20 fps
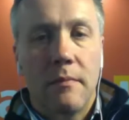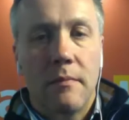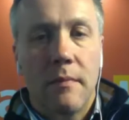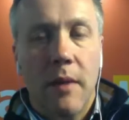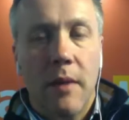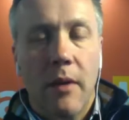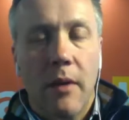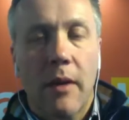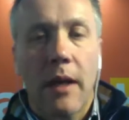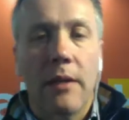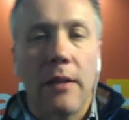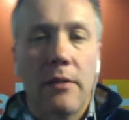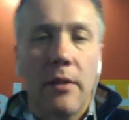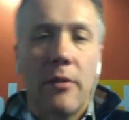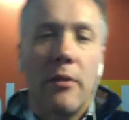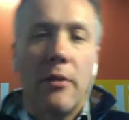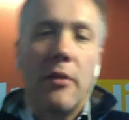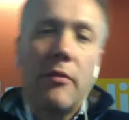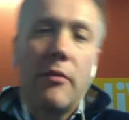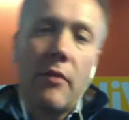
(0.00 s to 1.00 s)
Okay, so
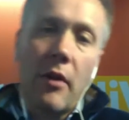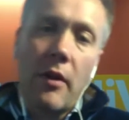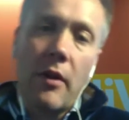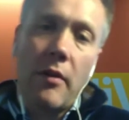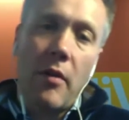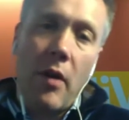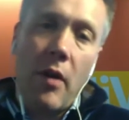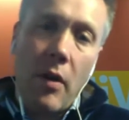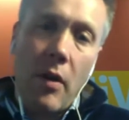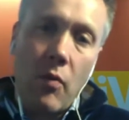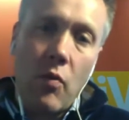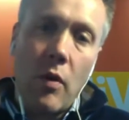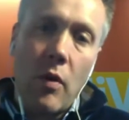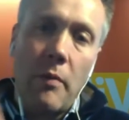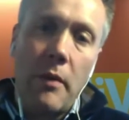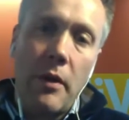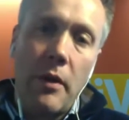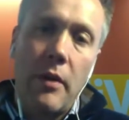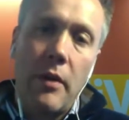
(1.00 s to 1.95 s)
you've got a woman